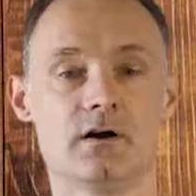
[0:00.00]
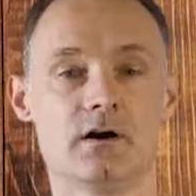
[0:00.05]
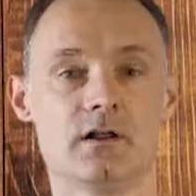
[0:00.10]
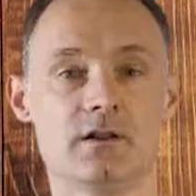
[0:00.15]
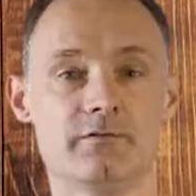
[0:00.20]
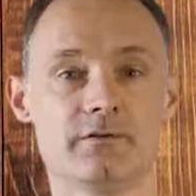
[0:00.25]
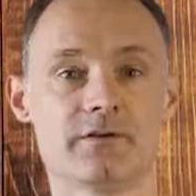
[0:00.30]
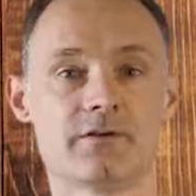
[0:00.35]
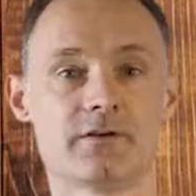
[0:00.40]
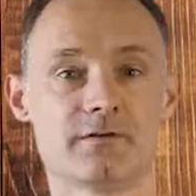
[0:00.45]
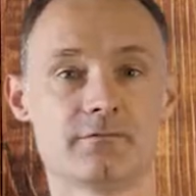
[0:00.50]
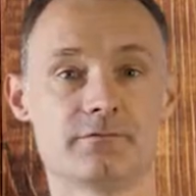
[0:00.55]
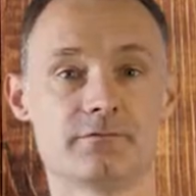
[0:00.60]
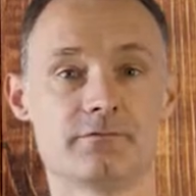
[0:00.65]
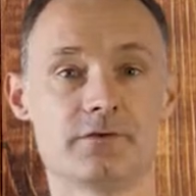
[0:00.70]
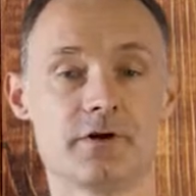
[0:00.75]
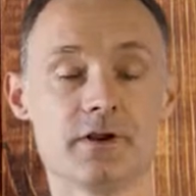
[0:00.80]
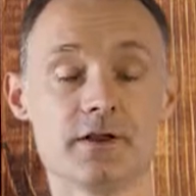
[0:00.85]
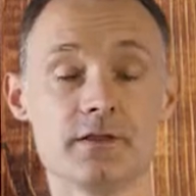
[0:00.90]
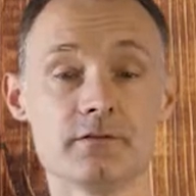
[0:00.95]
All of us have
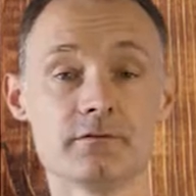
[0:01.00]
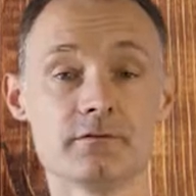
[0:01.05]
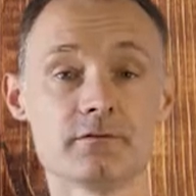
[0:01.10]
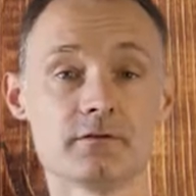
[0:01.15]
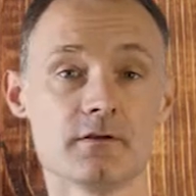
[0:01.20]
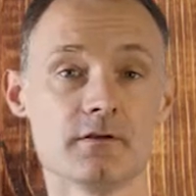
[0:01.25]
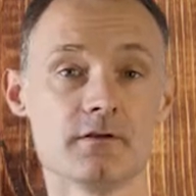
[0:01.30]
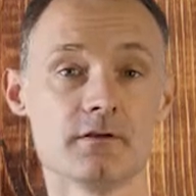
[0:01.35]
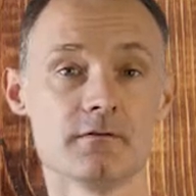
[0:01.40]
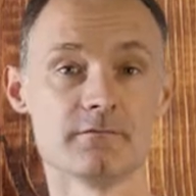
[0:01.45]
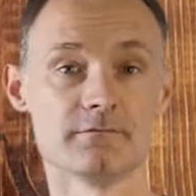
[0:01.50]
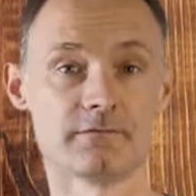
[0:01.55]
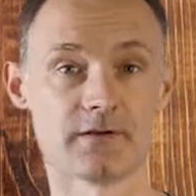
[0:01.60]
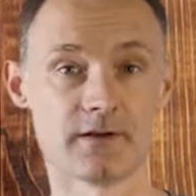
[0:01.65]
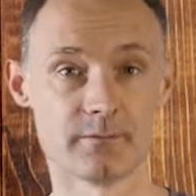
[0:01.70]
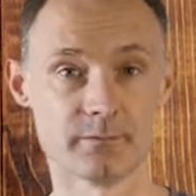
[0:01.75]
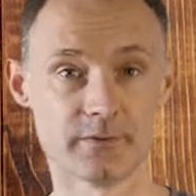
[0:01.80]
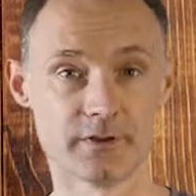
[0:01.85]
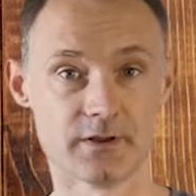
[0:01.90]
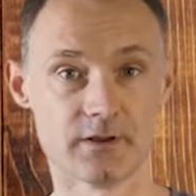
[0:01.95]
friends,
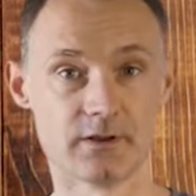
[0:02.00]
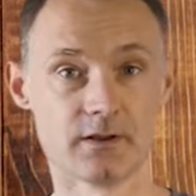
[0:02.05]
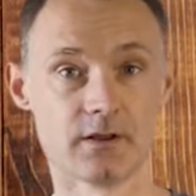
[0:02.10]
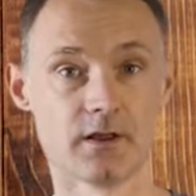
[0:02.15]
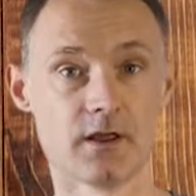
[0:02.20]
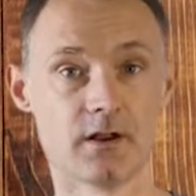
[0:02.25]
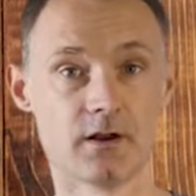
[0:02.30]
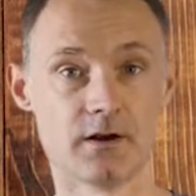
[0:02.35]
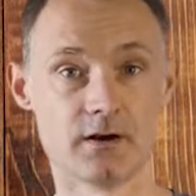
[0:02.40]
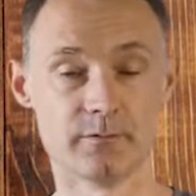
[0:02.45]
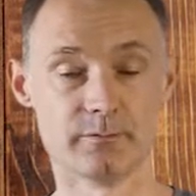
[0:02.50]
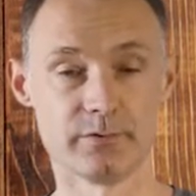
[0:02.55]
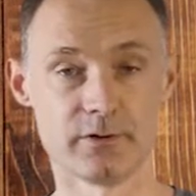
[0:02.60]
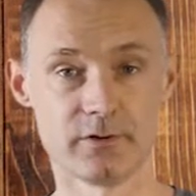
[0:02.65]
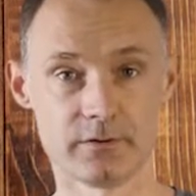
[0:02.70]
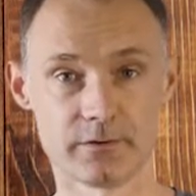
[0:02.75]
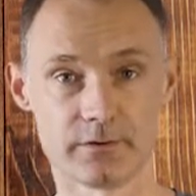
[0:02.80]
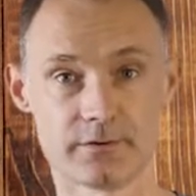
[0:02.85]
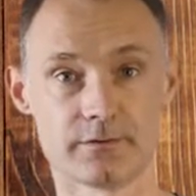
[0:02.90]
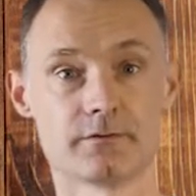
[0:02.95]
family, and our
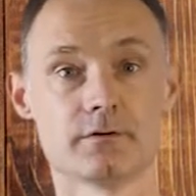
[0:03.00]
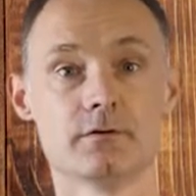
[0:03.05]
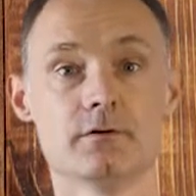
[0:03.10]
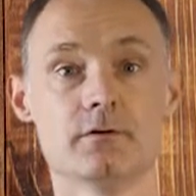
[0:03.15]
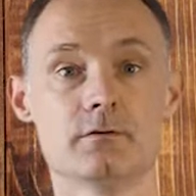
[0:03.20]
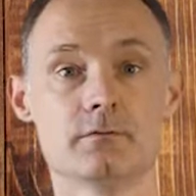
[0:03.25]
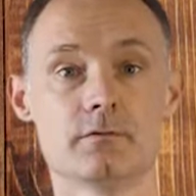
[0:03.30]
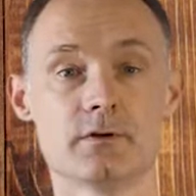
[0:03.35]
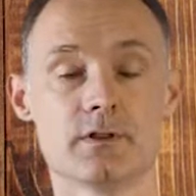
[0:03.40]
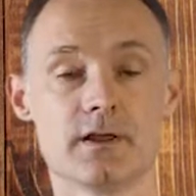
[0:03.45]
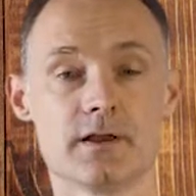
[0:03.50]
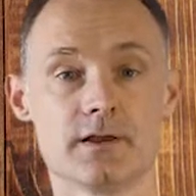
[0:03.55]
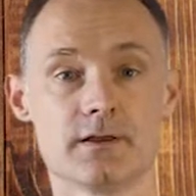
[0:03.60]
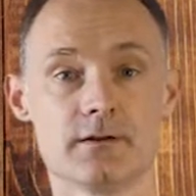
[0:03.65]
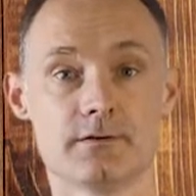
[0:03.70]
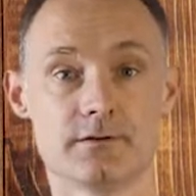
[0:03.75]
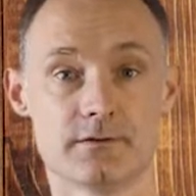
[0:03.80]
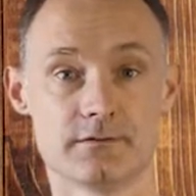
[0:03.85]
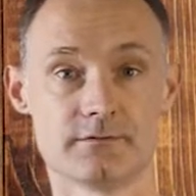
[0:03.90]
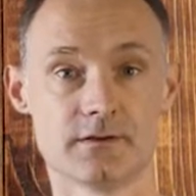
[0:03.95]
employers who are
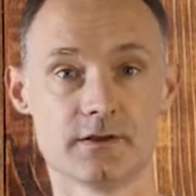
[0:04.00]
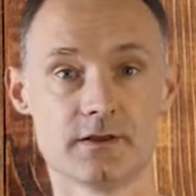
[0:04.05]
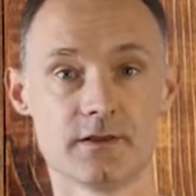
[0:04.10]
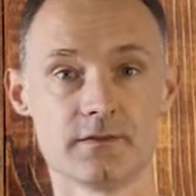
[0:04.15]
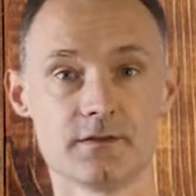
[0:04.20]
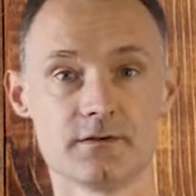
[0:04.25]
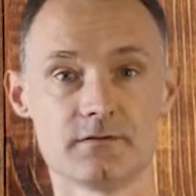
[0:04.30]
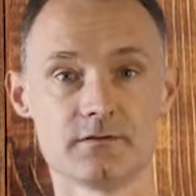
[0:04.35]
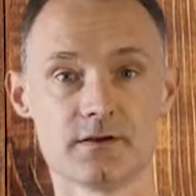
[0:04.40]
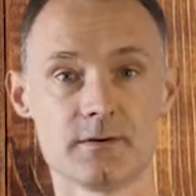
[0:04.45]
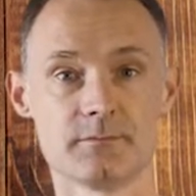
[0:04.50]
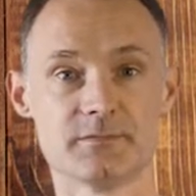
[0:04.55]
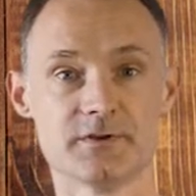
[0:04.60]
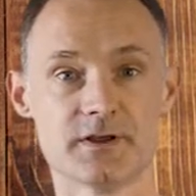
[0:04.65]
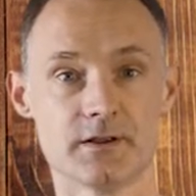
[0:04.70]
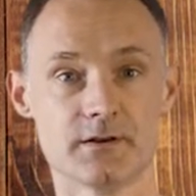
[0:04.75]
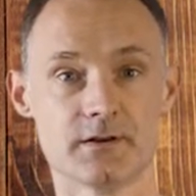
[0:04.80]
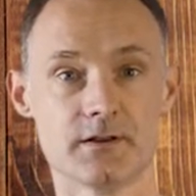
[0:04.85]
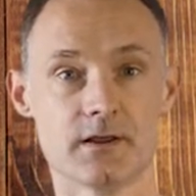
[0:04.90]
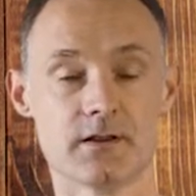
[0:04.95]
relying on us to get the job
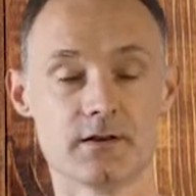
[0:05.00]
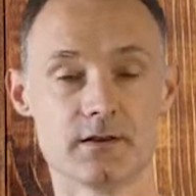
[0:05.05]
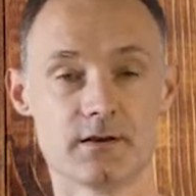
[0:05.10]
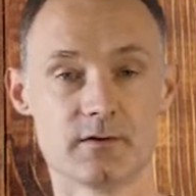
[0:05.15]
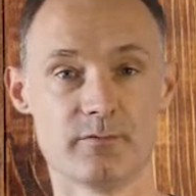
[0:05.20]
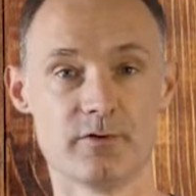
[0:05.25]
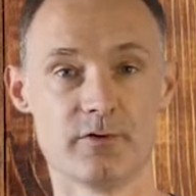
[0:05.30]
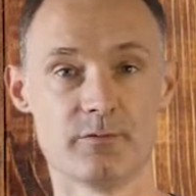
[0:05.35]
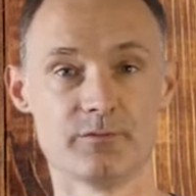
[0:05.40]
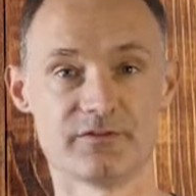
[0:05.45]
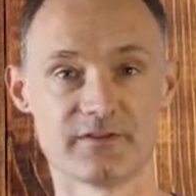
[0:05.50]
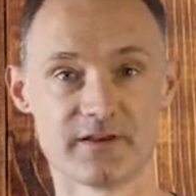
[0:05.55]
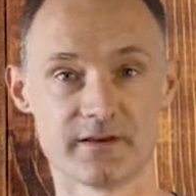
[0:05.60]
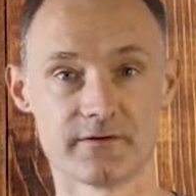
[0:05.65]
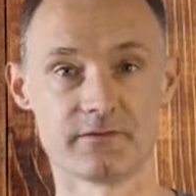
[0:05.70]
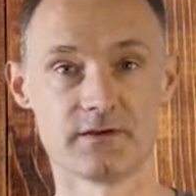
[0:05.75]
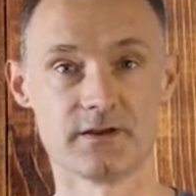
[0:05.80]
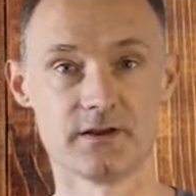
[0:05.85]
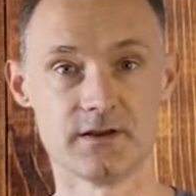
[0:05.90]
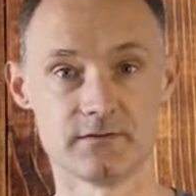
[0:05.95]
done and come home
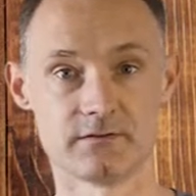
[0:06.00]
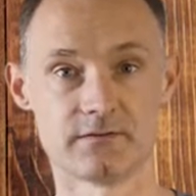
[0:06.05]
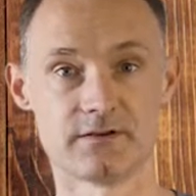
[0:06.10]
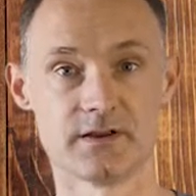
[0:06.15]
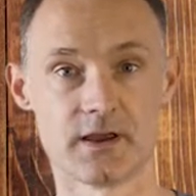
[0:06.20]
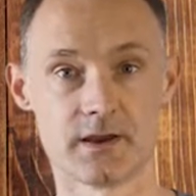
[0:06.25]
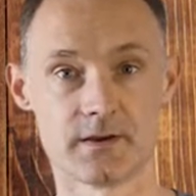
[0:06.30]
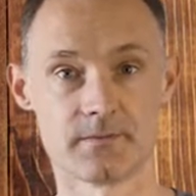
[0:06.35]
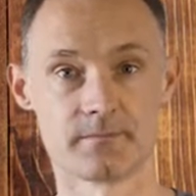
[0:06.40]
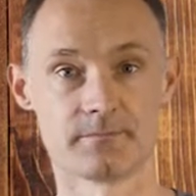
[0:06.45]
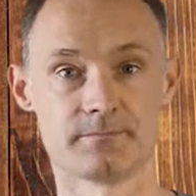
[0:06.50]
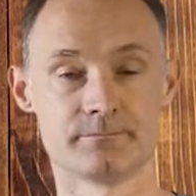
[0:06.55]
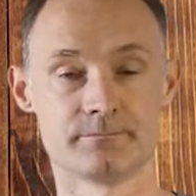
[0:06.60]
safe each day.